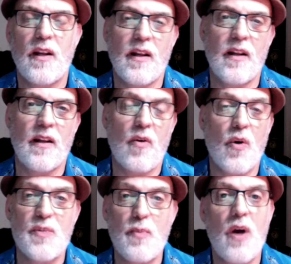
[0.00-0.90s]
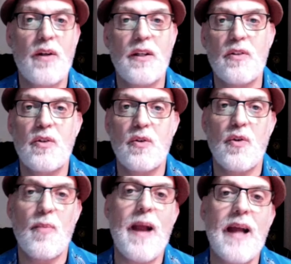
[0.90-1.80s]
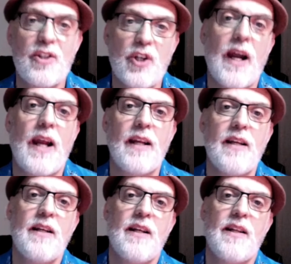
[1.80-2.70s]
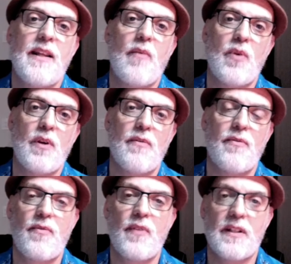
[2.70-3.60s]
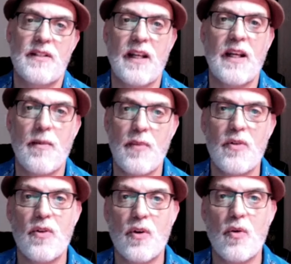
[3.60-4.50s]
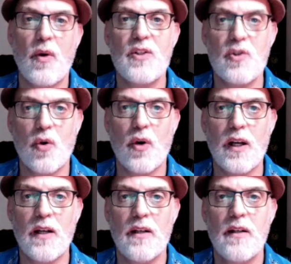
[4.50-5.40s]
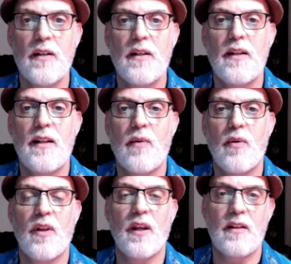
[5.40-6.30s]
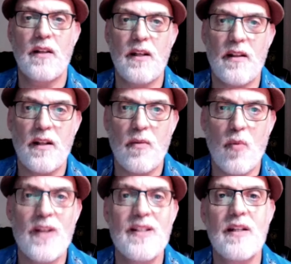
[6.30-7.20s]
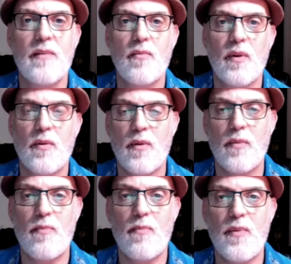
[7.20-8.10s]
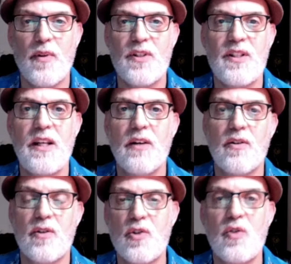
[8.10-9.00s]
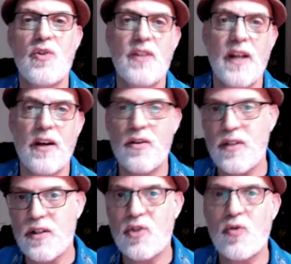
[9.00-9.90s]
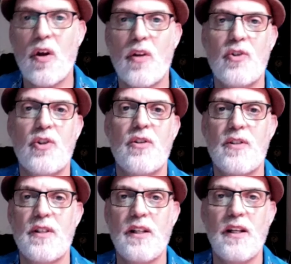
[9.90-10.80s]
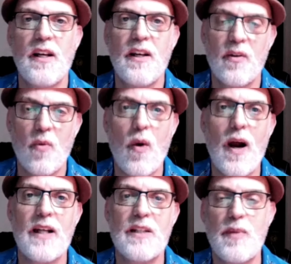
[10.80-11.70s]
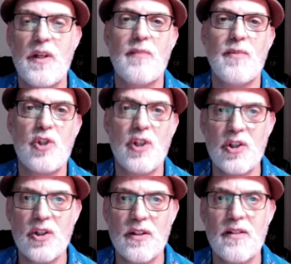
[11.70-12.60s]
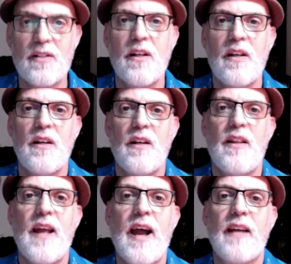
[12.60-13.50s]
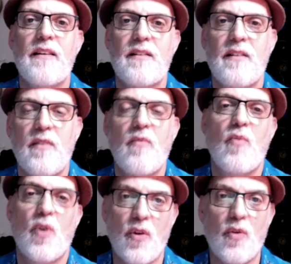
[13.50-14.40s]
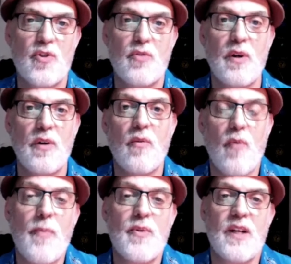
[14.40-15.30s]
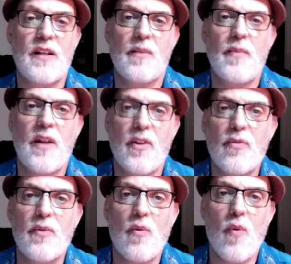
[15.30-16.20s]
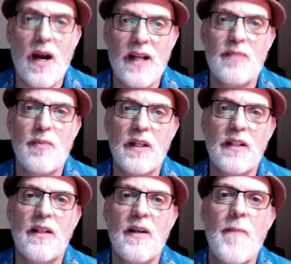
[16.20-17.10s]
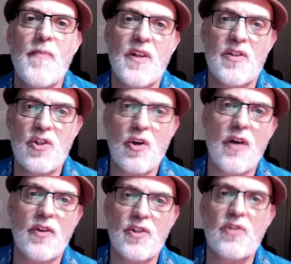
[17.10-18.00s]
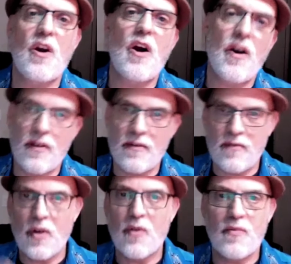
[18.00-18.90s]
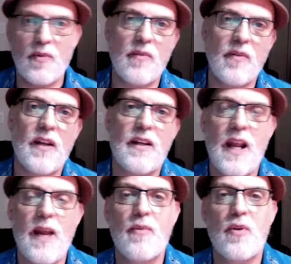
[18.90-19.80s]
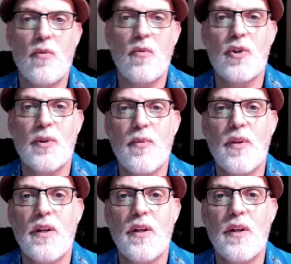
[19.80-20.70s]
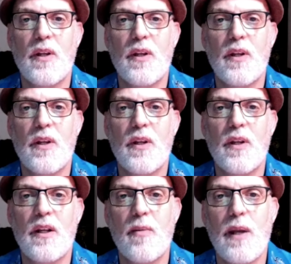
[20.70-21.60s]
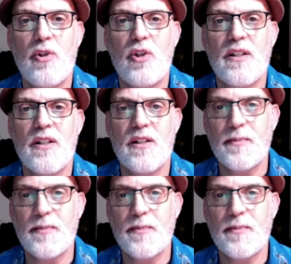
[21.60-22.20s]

corresponding to the Magi that would have, let's say, come into the Christ story. They were like the wisdom, the seers, the soothsayers, the astrologers, the wise men and magicians that were those 3, represented by the 3 wise men that saw the star and came to worship the baby Jesus.